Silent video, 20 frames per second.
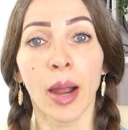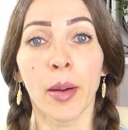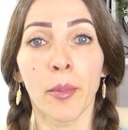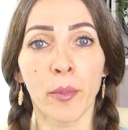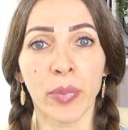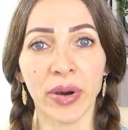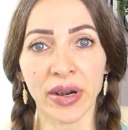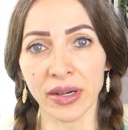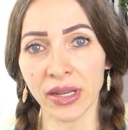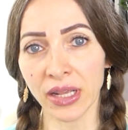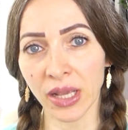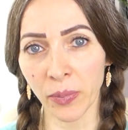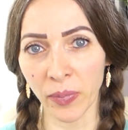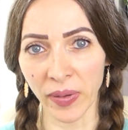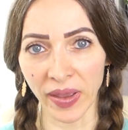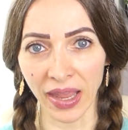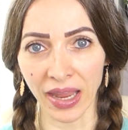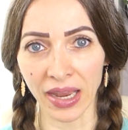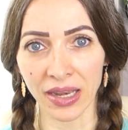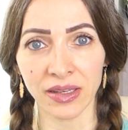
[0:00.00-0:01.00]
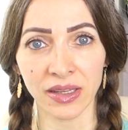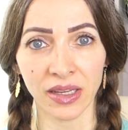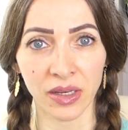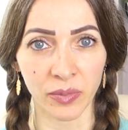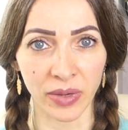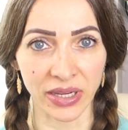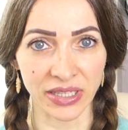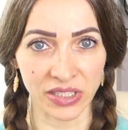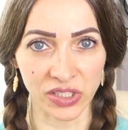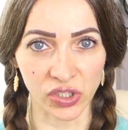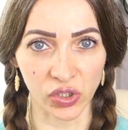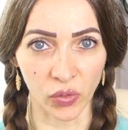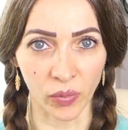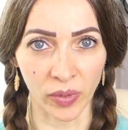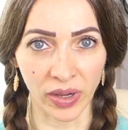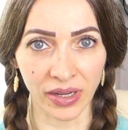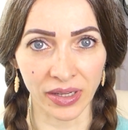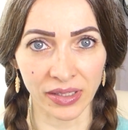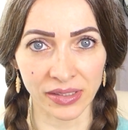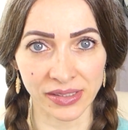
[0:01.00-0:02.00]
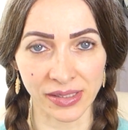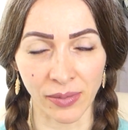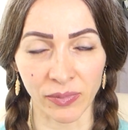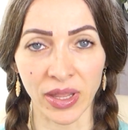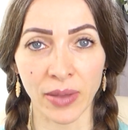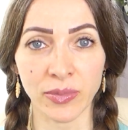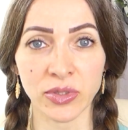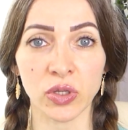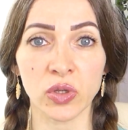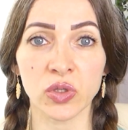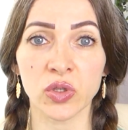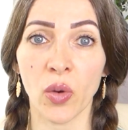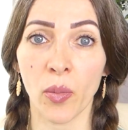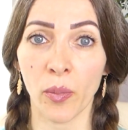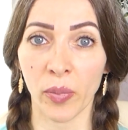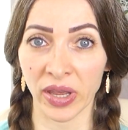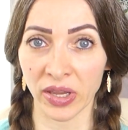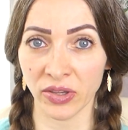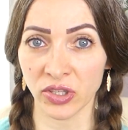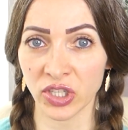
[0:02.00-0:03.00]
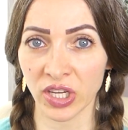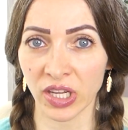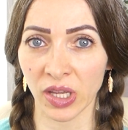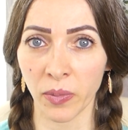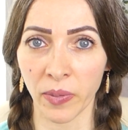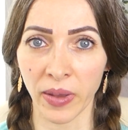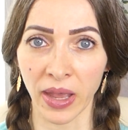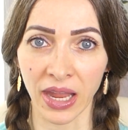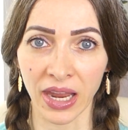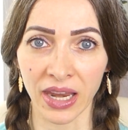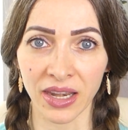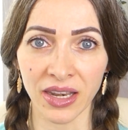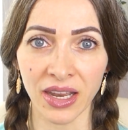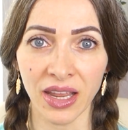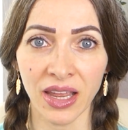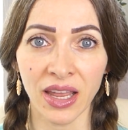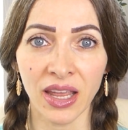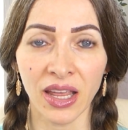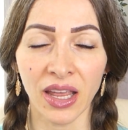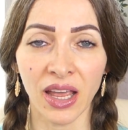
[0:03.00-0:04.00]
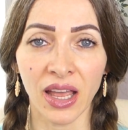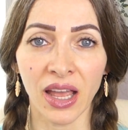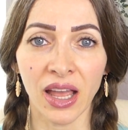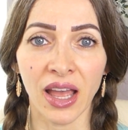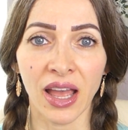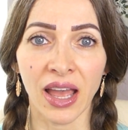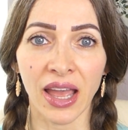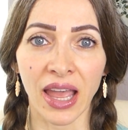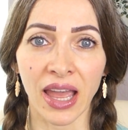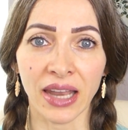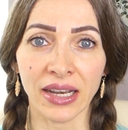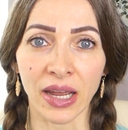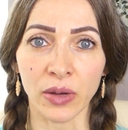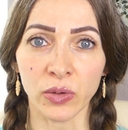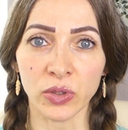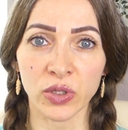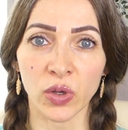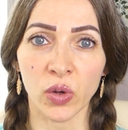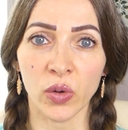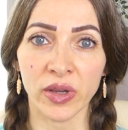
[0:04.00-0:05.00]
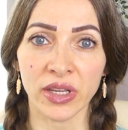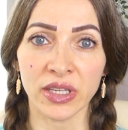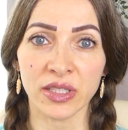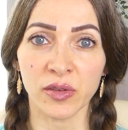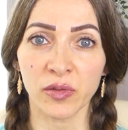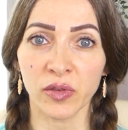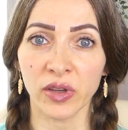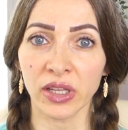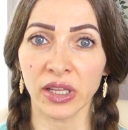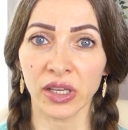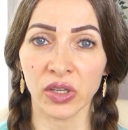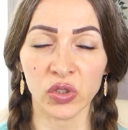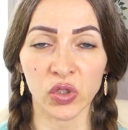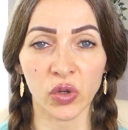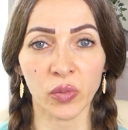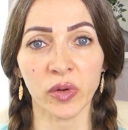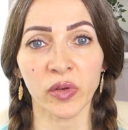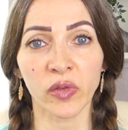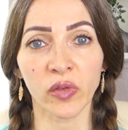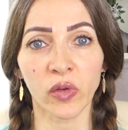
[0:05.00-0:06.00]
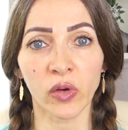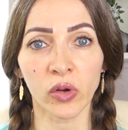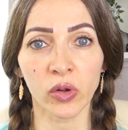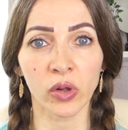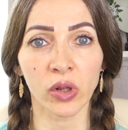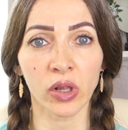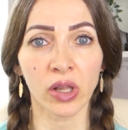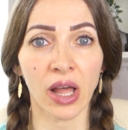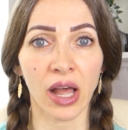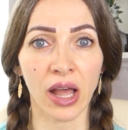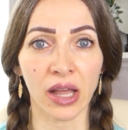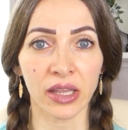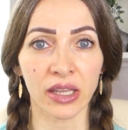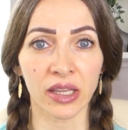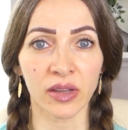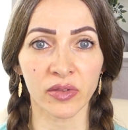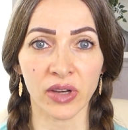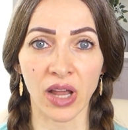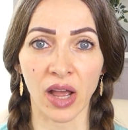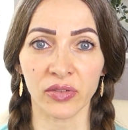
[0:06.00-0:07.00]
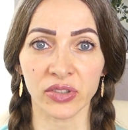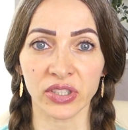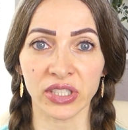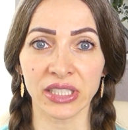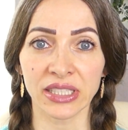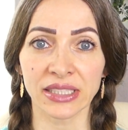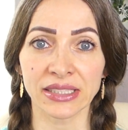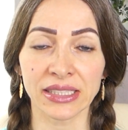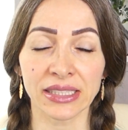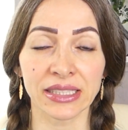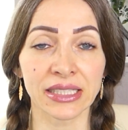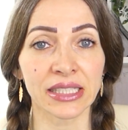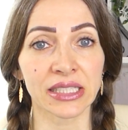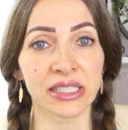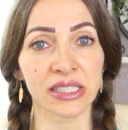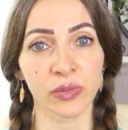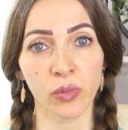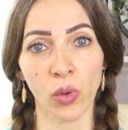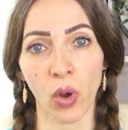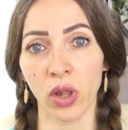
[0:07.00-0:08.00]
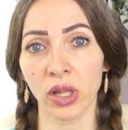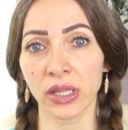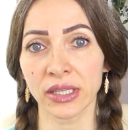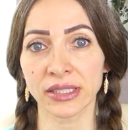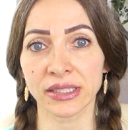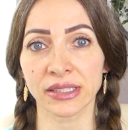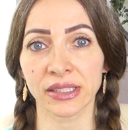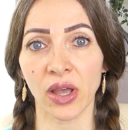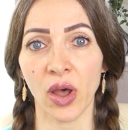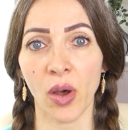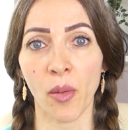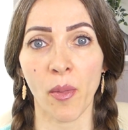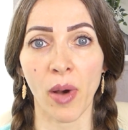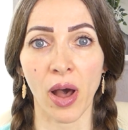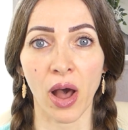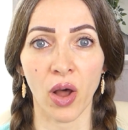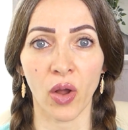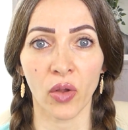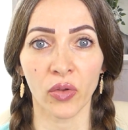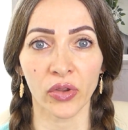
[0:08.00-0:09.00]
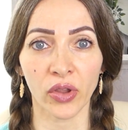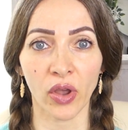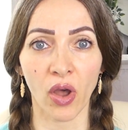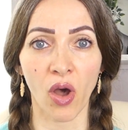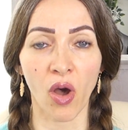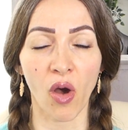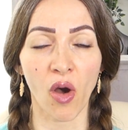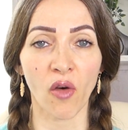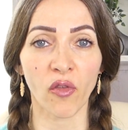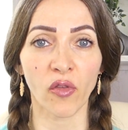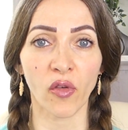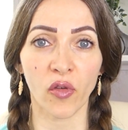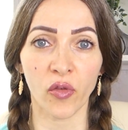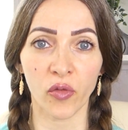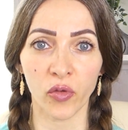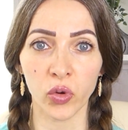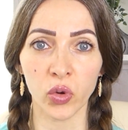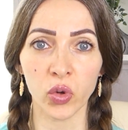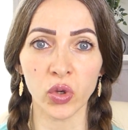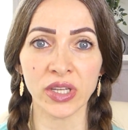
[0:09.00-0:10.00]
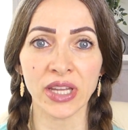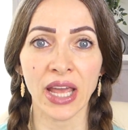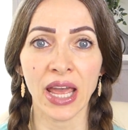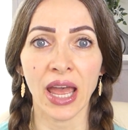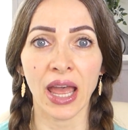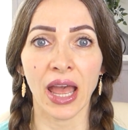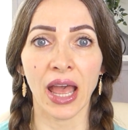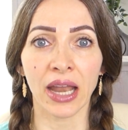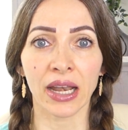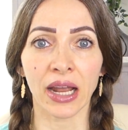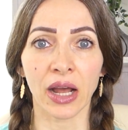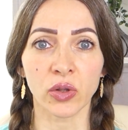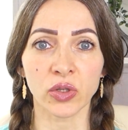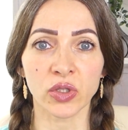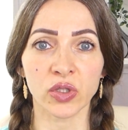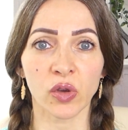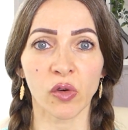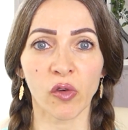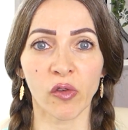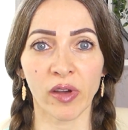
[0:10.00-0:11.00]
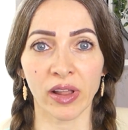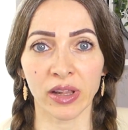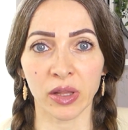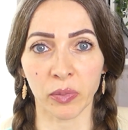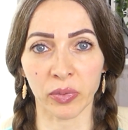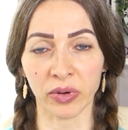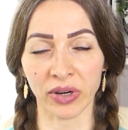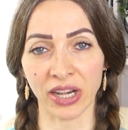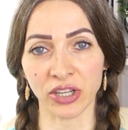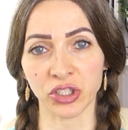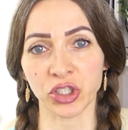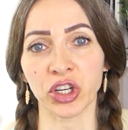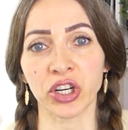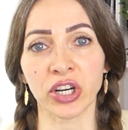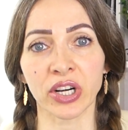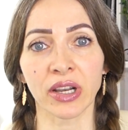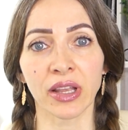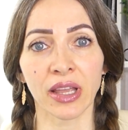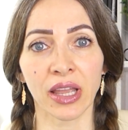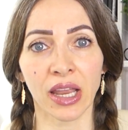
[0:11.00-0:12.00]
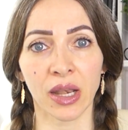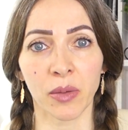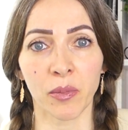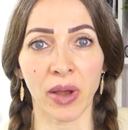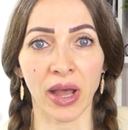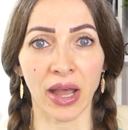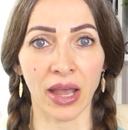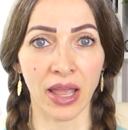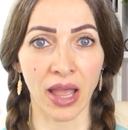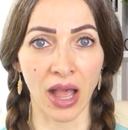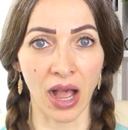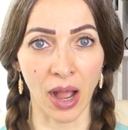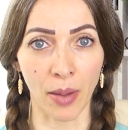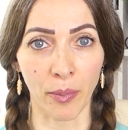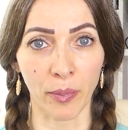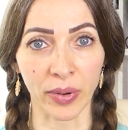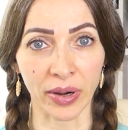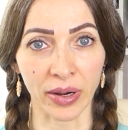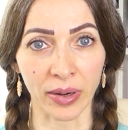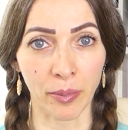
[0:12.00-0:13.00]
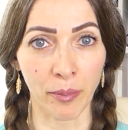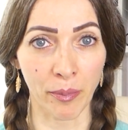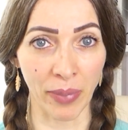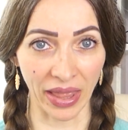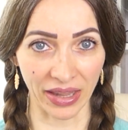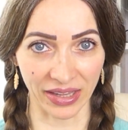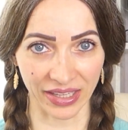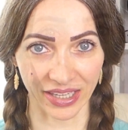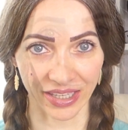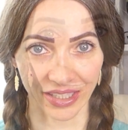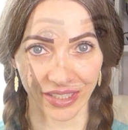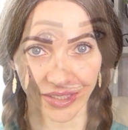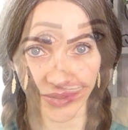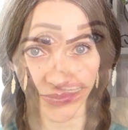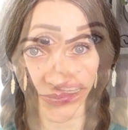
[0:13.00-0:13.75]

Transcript: burning pain in my stomach, sometimes also pinching pain, and I was always feeling super full even after eating the smallest amount of food, and I also felt pressure in my upper belly.